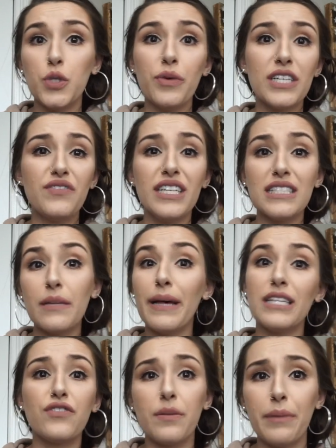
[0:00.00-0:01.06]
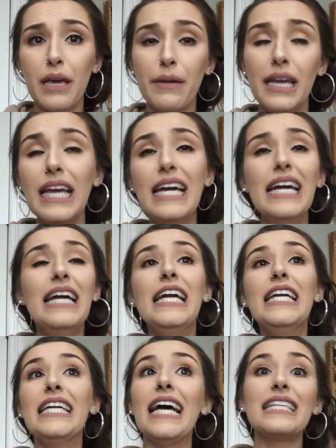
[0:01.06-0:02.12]
Breastfeeding is the best for the baby.
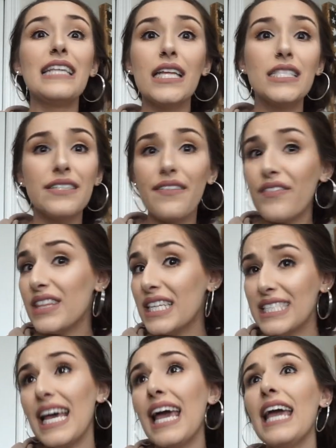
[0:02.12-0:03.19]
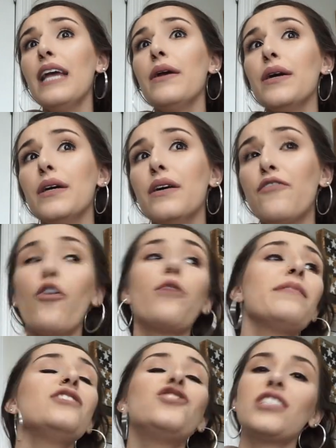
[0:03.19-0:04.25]
And at the end of the day,
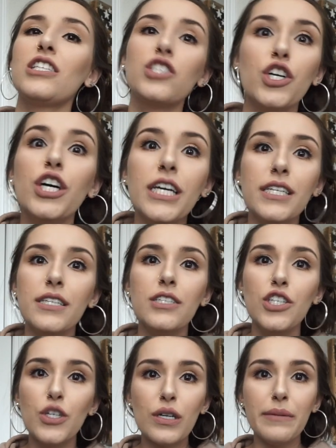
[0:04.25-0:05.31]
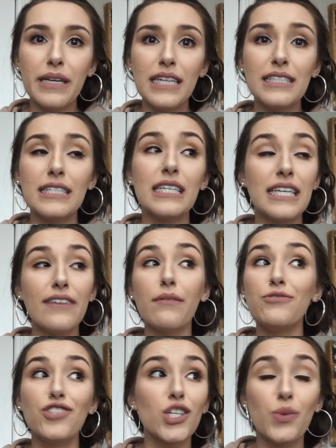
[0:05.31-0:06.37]
formula is just as good. You know what I mean? It's gonna give
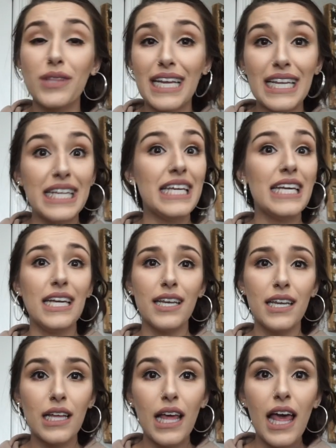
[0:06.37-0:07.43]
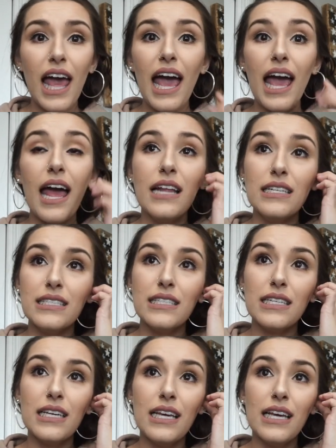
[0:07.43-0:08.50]
them just what they need. And
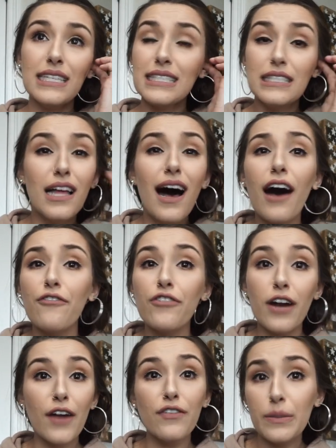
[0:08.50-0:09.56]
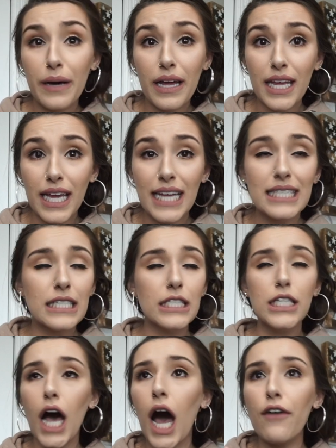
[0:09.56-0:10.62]
it's not for everybody. It's
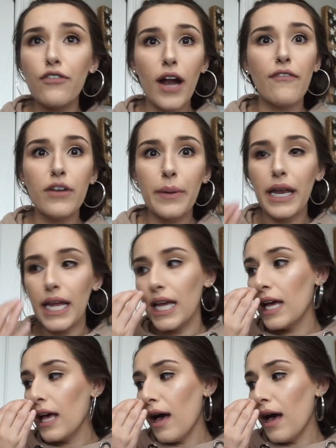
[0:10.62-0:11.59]
not for everybody.